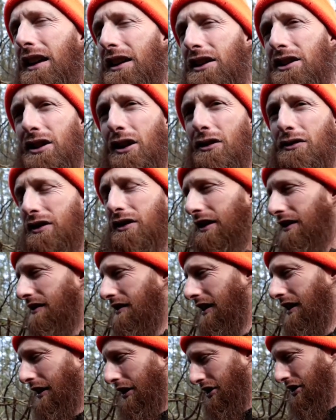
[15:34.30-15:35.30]
You got a shelter
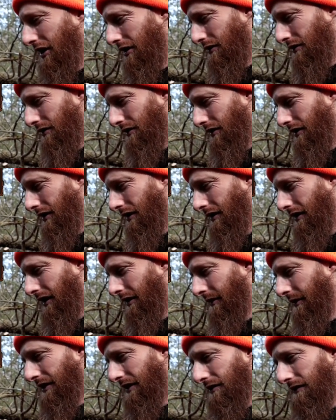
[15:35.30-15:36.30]
because you gotta shelter.
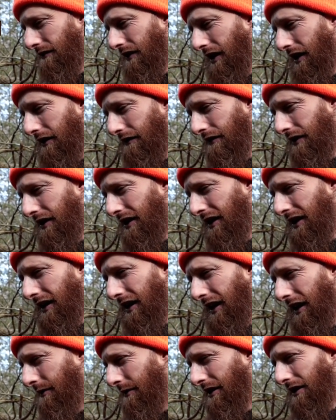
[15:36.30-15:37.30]
I mean, survive.
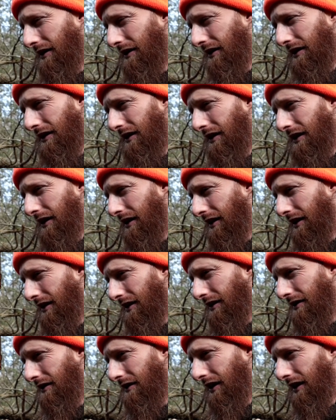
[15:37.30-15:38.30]
I mean,
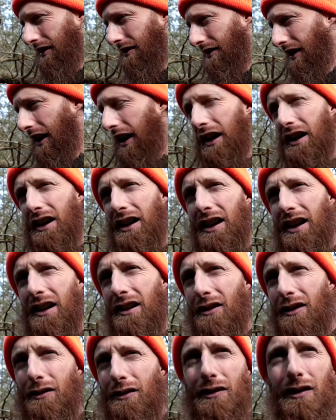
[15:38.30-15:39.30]
not die
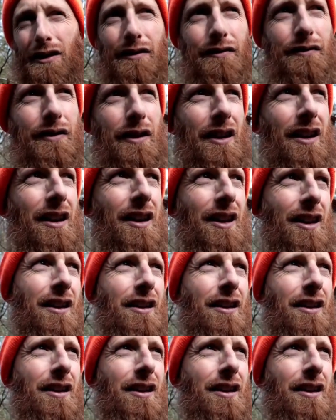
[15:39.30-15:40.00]
or live.